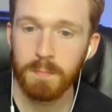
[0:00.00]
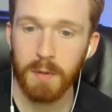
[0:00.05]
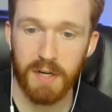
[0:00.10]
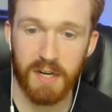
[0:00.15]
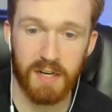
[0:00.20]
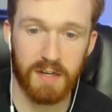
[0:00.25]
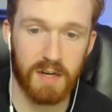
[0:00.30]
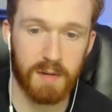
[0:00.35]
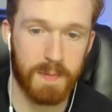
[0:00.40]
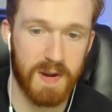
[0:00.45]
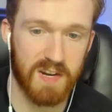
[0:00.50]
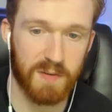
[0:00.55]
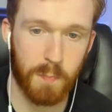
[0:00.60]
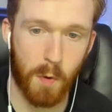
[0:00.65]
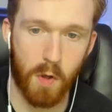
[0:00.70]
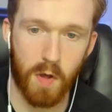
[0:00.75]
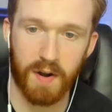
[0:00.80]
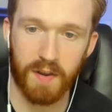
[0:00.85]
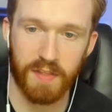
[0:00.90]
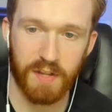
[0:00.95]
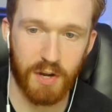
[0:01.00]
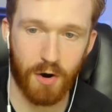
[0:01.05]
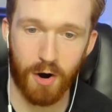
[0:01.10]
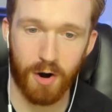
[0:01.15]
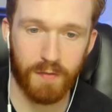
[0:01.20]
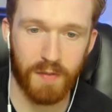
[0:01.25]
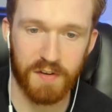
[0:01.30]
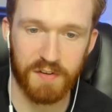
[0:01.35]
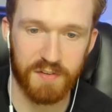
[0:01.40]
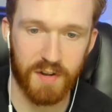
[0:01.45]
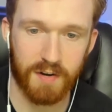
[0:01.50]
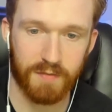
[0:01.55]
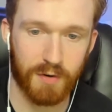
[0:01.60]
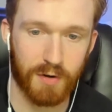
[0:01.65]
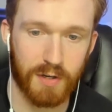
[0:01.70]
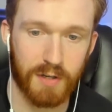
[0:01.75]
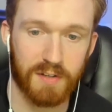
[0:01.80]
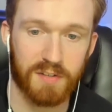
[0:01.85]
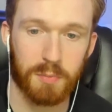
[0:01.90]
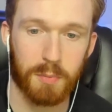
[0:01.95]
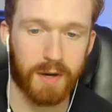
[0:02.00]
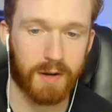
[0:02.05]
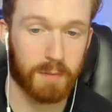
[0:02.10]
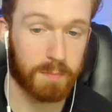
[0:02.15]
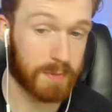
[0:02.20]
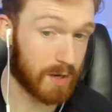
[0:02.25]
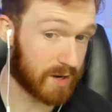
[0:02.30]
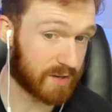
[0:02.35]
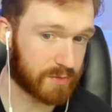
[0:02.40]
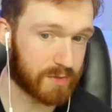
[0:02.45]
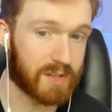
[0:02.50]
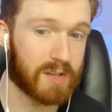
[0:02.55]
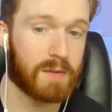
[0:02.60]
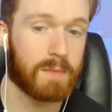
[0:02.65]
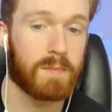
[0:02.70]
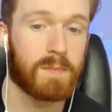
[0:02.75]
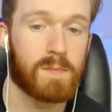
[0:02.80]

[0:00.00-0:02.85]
But hitting a baseball out of the yard, that's not a very good swing, to be honest with you.